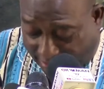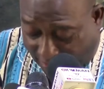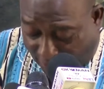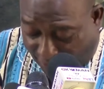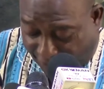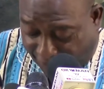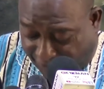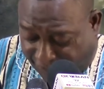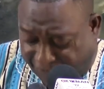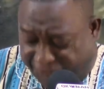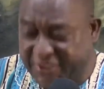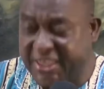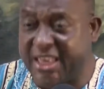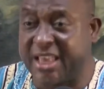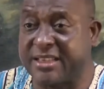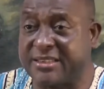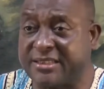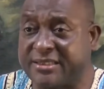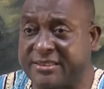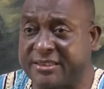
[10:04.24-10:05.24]
of
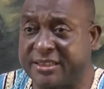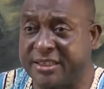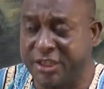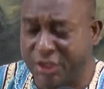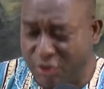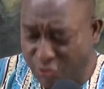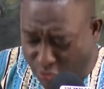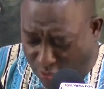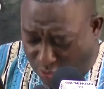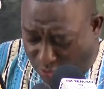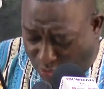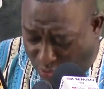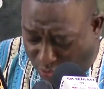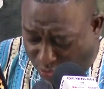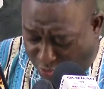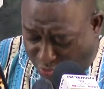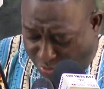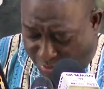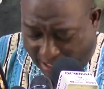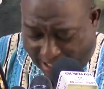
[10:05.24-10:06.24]
fierce,
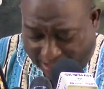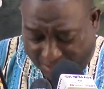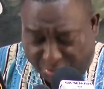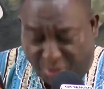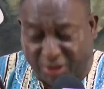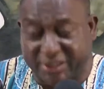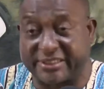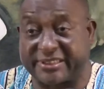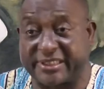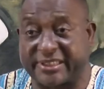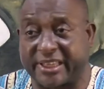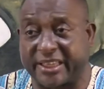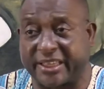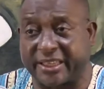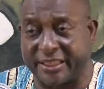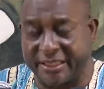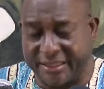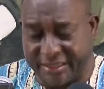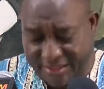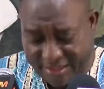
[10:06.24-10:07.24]
no-holds-barred politicking,
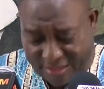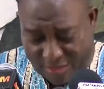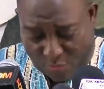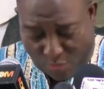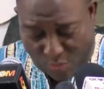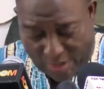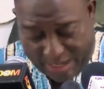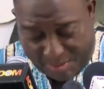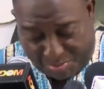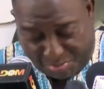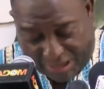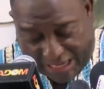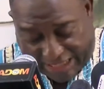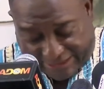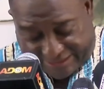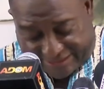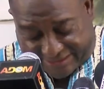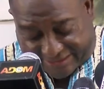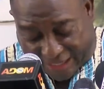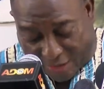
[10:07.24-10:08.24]
where
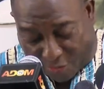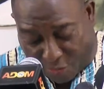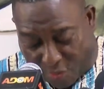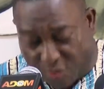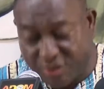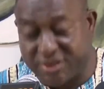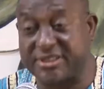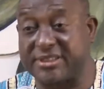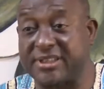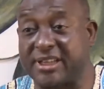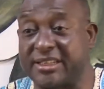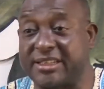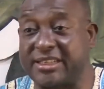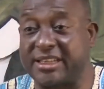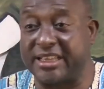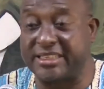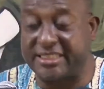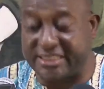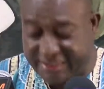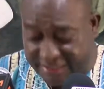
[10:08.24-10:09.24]
parties are constantly
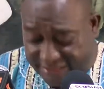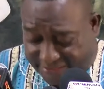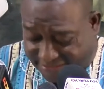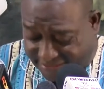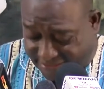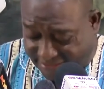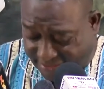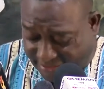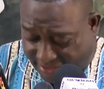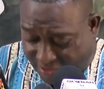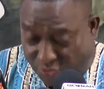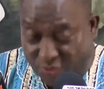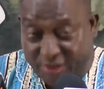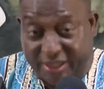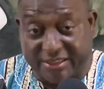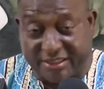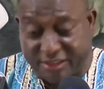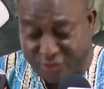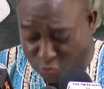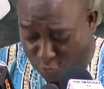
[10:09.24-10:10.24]
agitating to
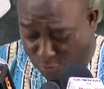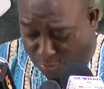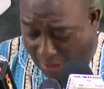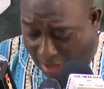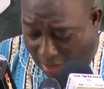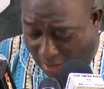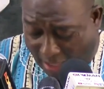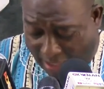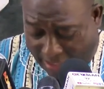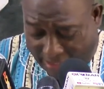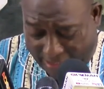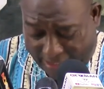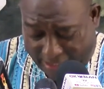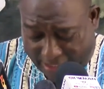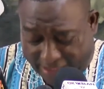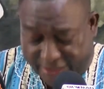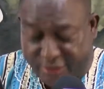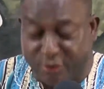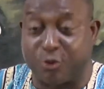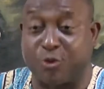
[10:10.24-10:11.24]
get into power
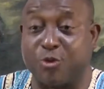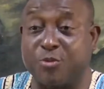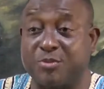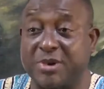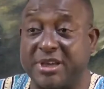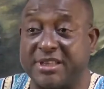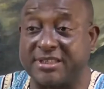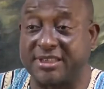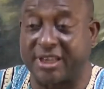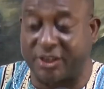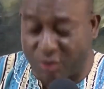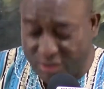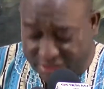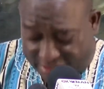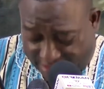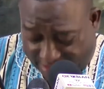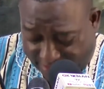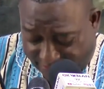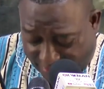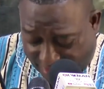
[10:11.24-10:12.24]
and incumbents cannot
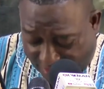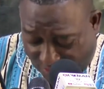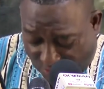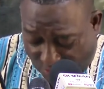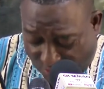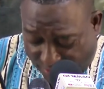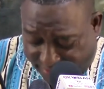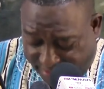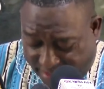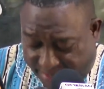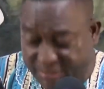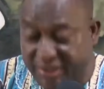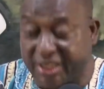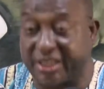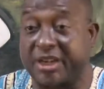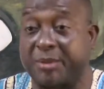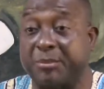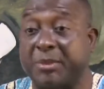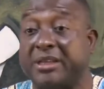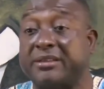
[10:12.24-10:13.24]
deliver long-term
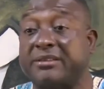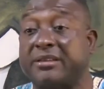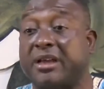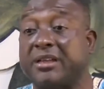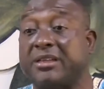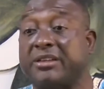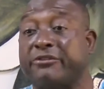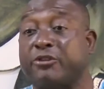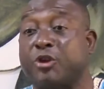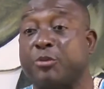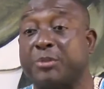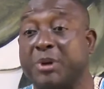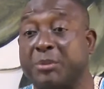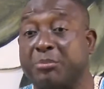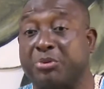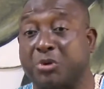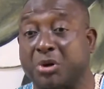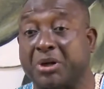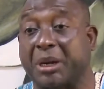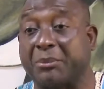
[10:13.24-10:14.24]
incremental development
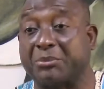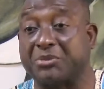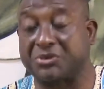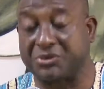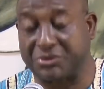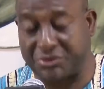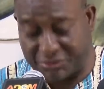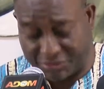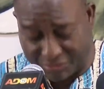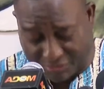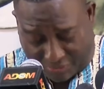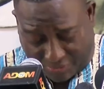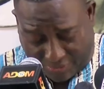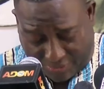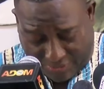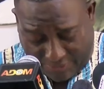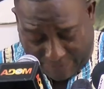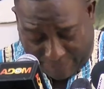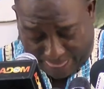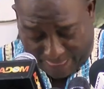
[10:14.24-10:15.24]
programs.
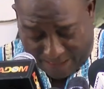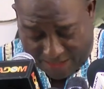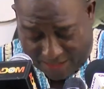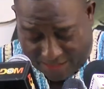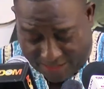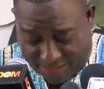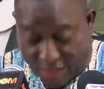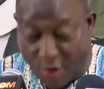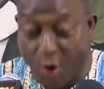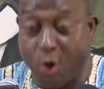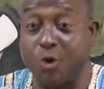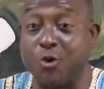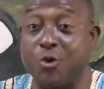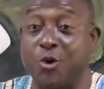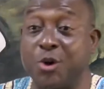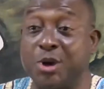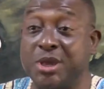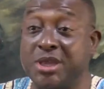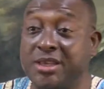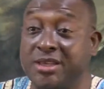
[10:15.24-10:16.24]
The
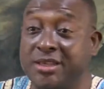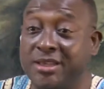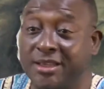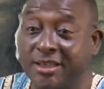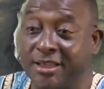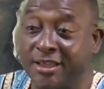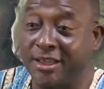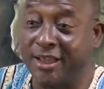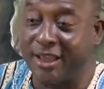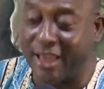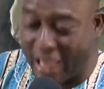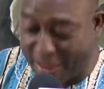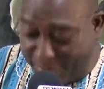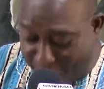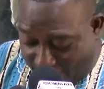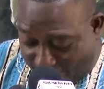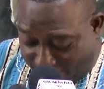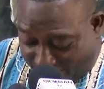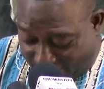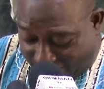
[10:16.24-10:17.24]
ongoing
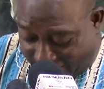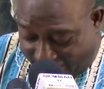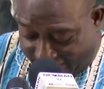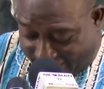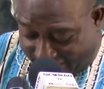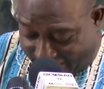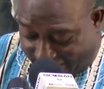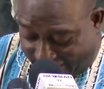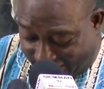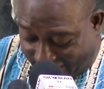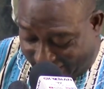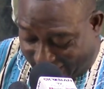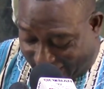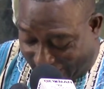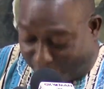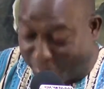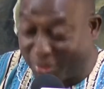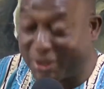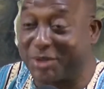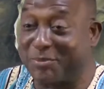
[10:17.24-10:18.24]
MMDC
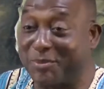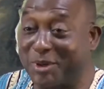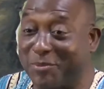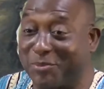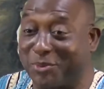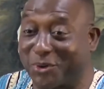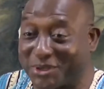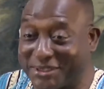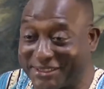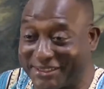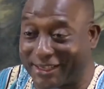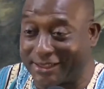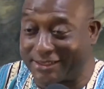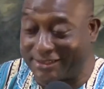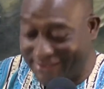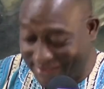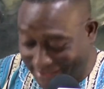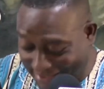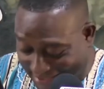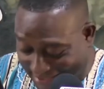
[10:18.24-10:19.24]
appointment process